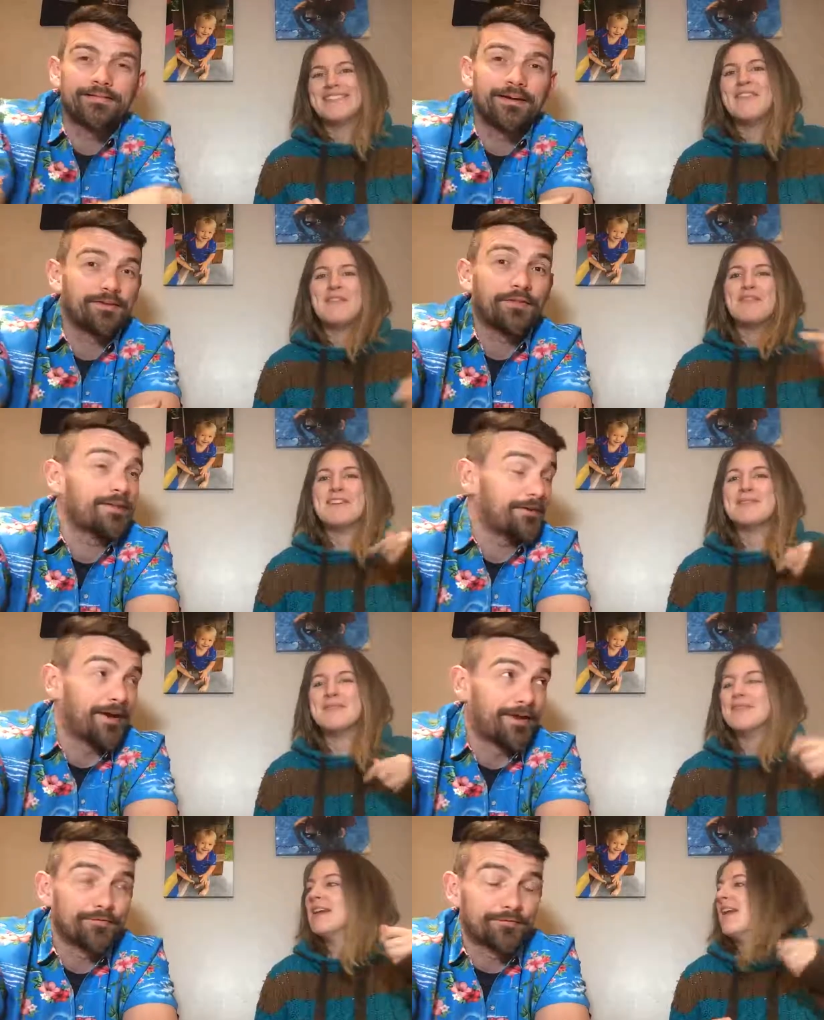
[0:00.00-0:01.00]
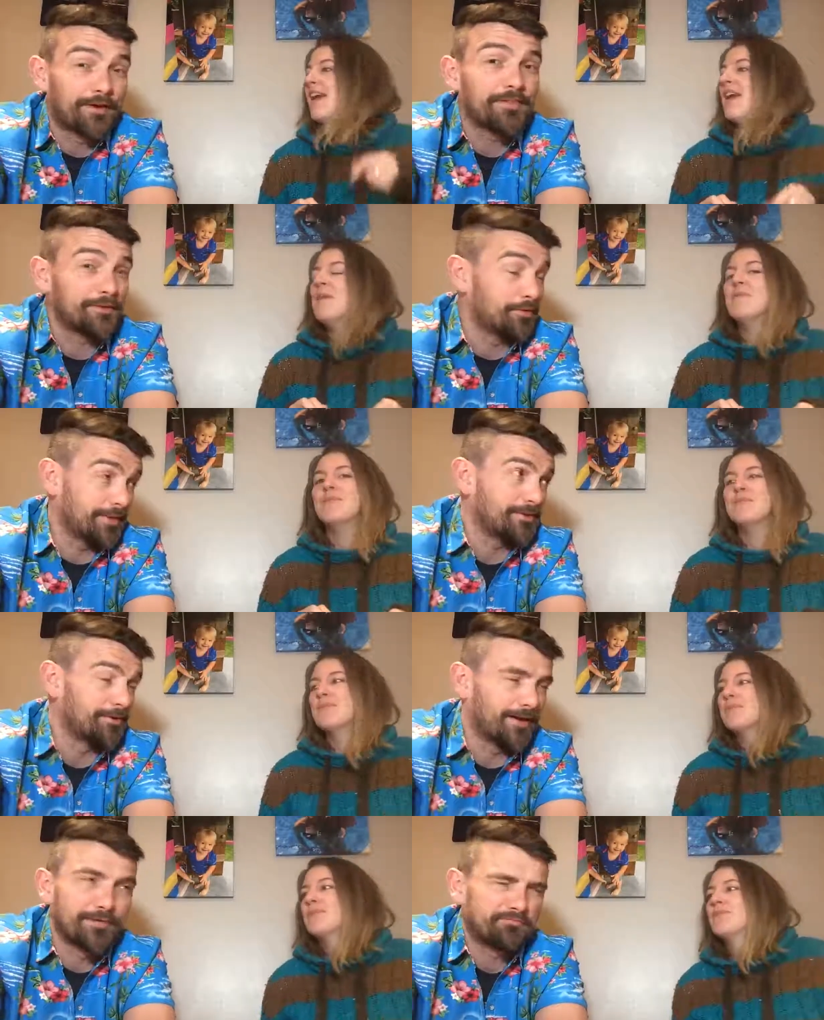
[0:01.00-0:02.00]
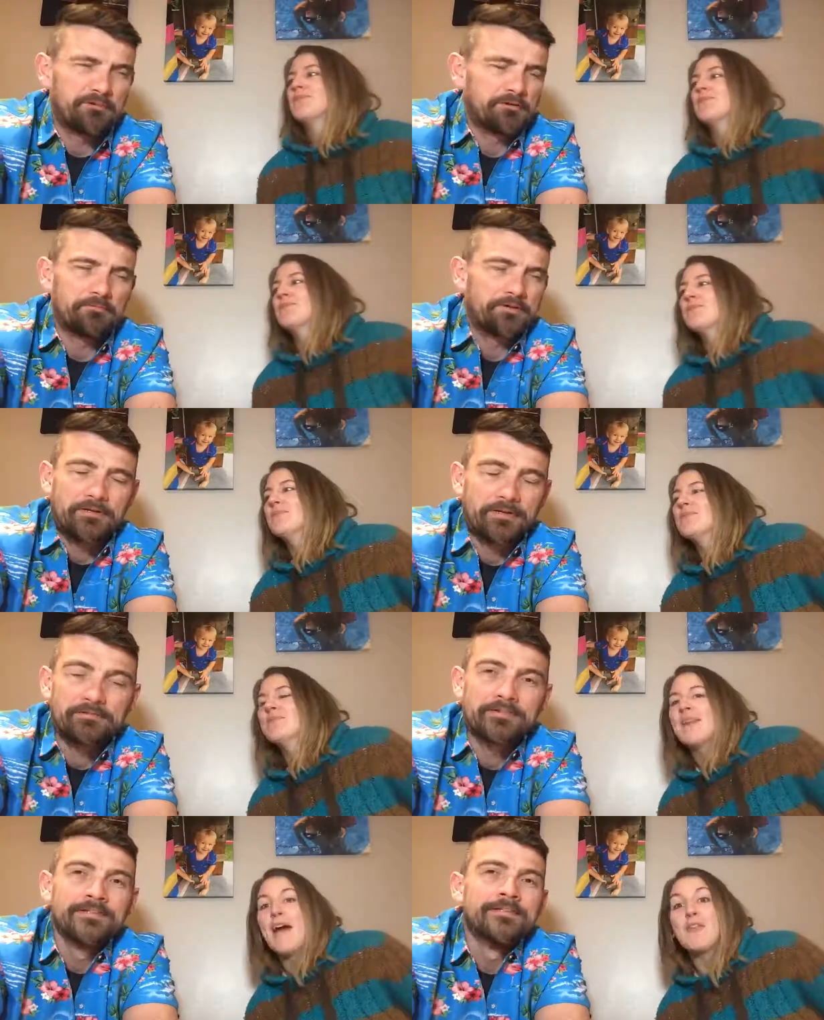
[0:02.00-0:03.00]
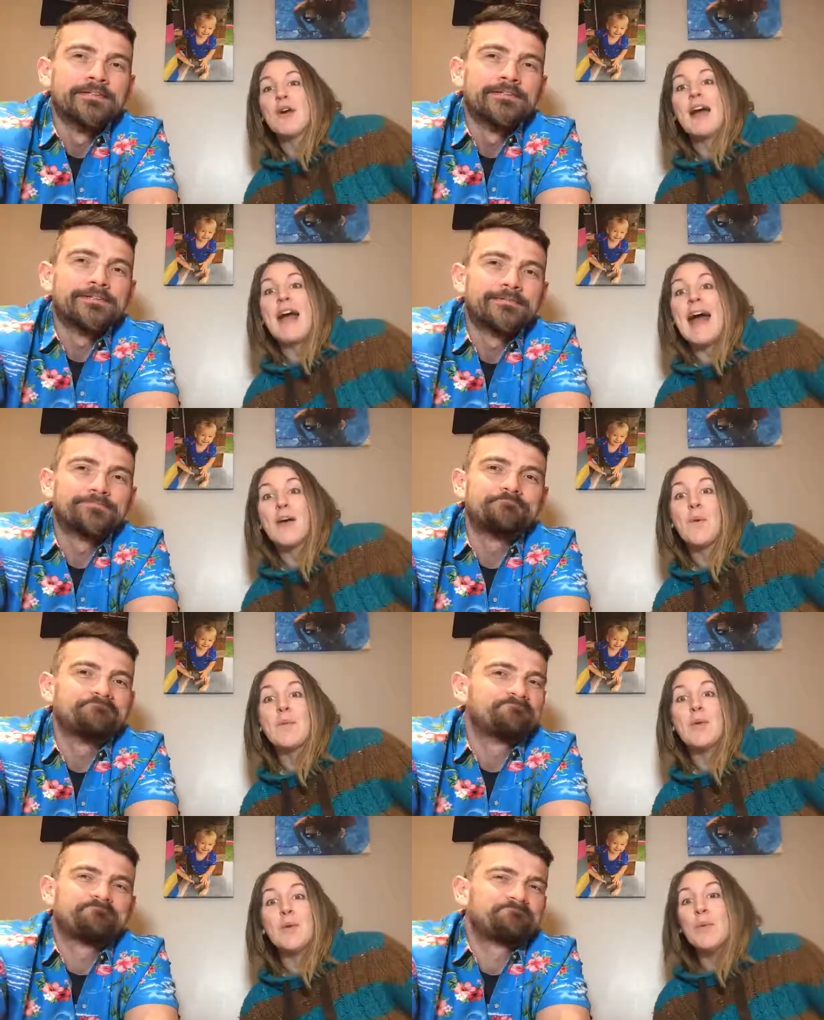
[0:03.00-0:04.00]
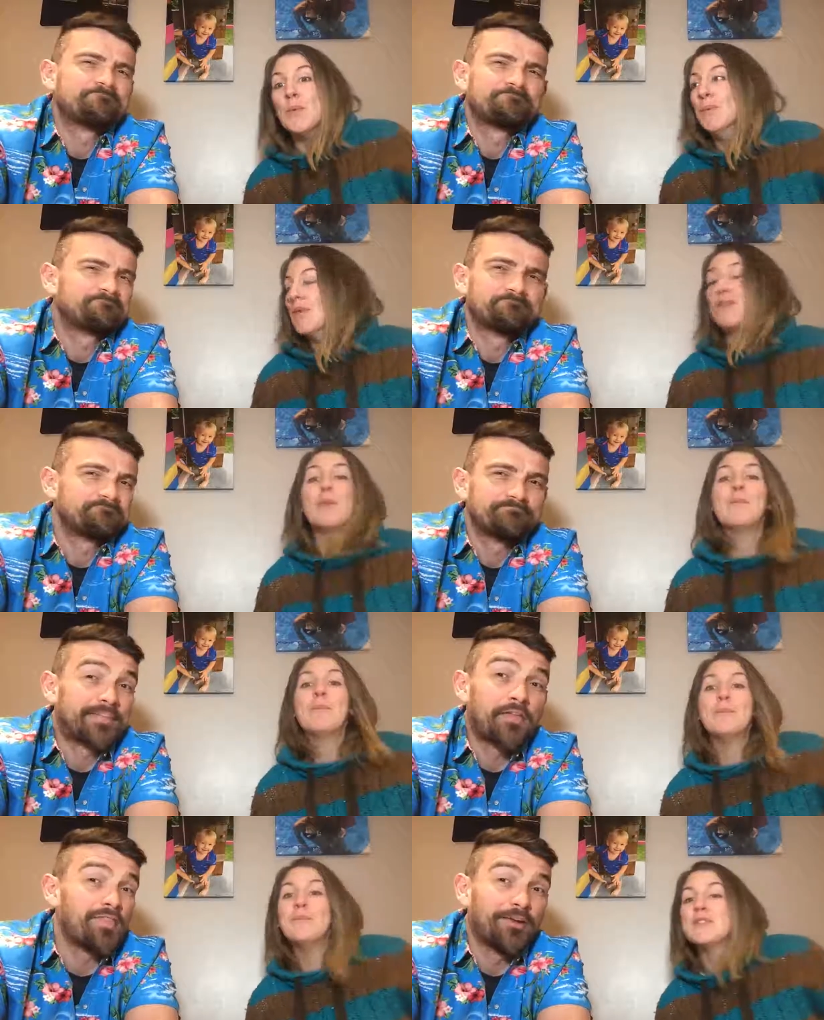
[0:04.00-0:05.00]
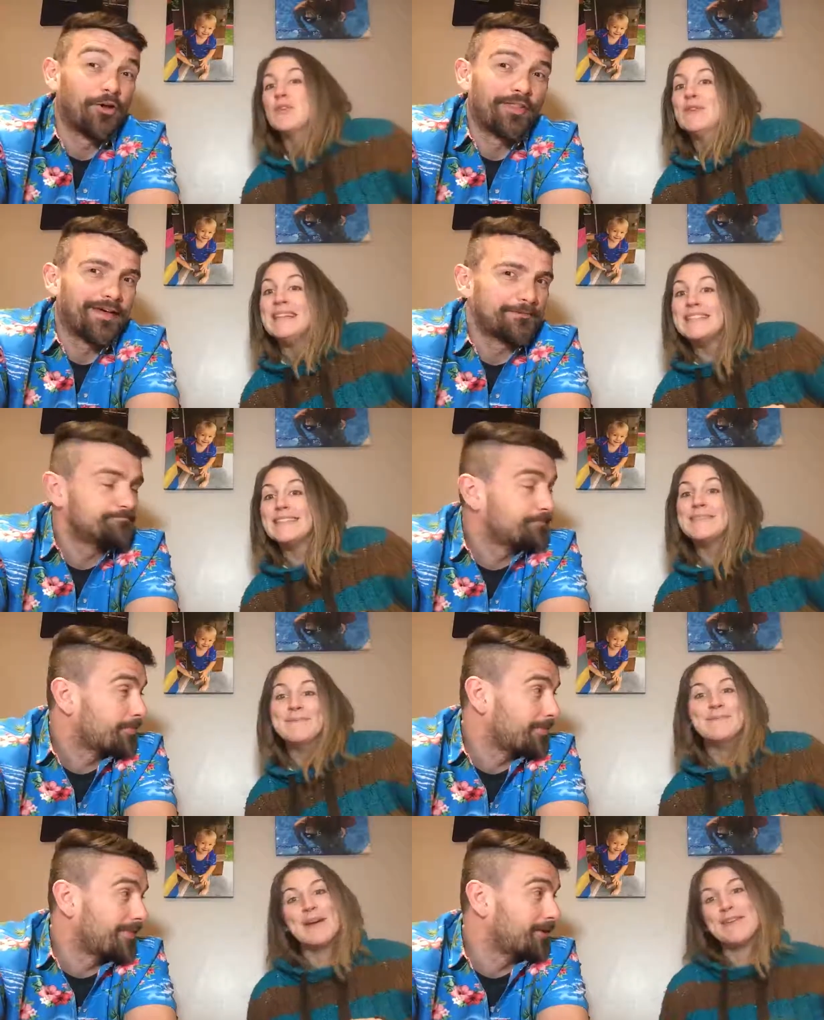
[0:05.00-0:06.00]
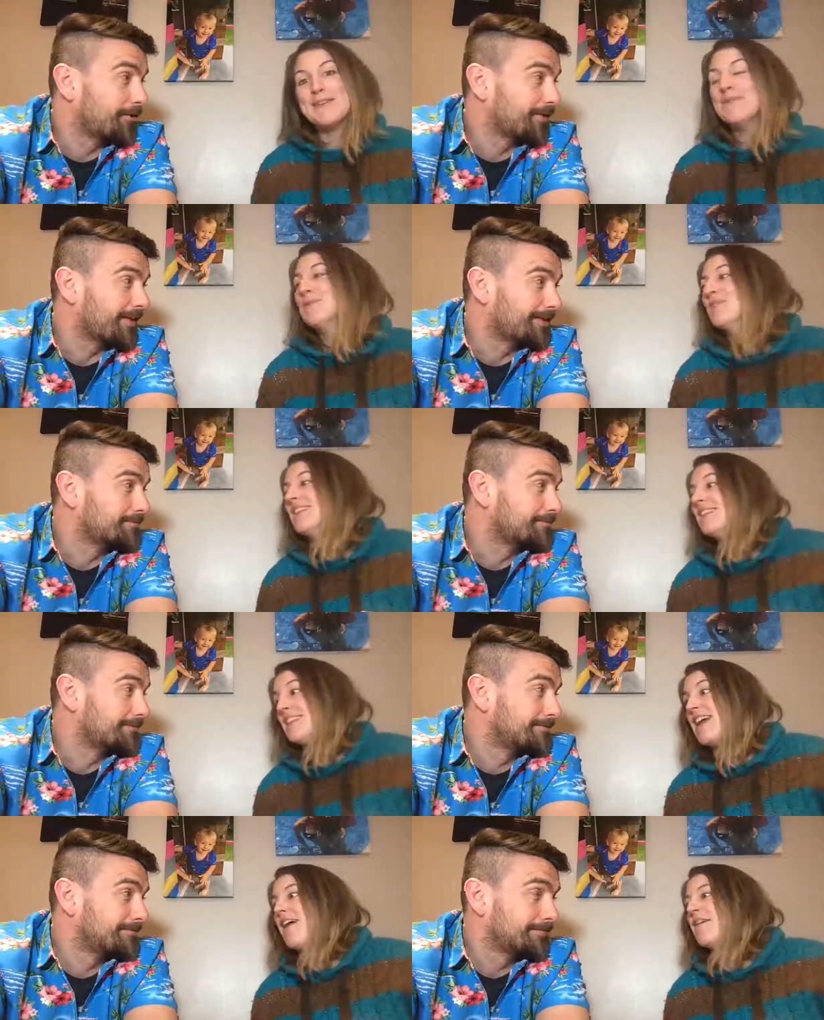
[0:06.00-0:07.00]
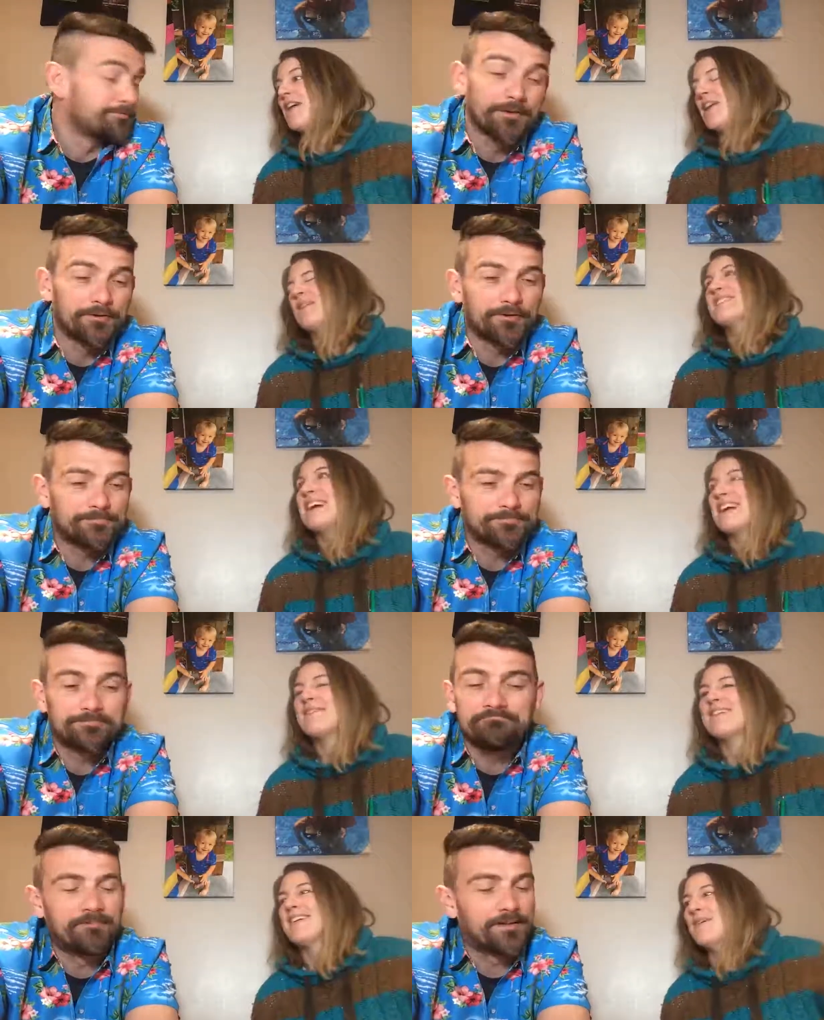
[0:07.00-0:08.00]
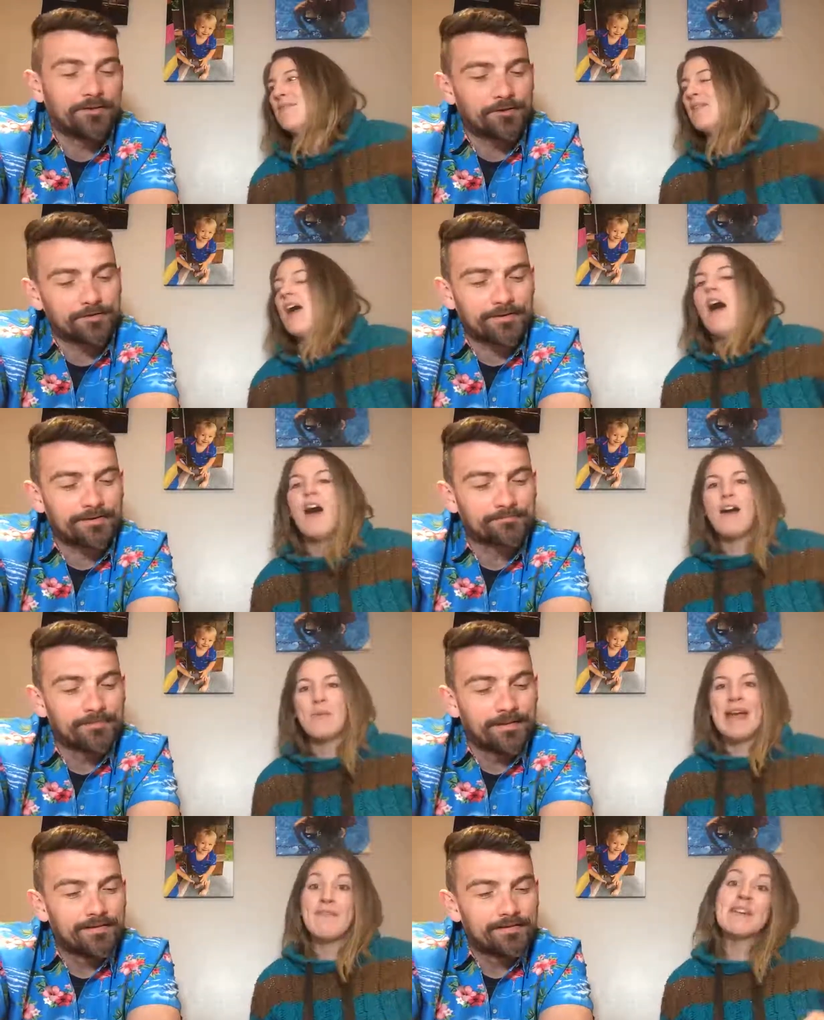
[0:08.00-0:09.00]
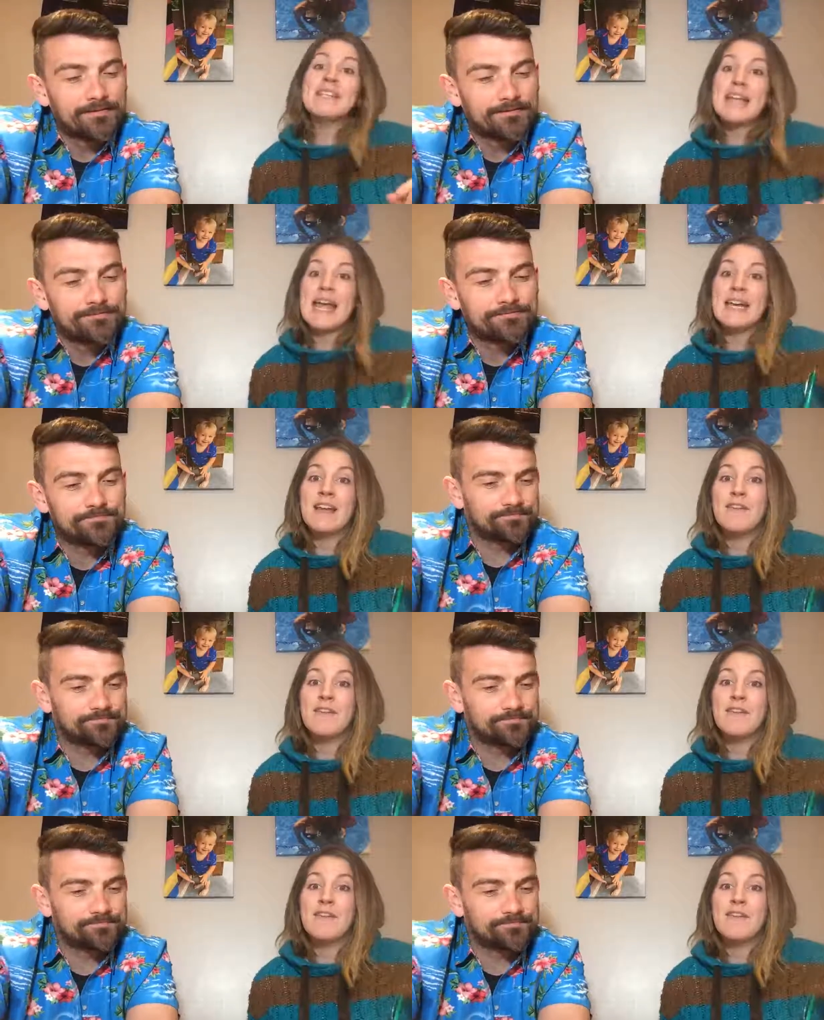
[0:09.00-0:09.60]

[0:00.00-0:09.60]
Speaker 1: I don't think you have. I think you think you have. I don't think you have aqua blue. I've got They're not there. They're not there. They are. I They're know not. exactly where they are. they're not there.
Speaker 2: We have a container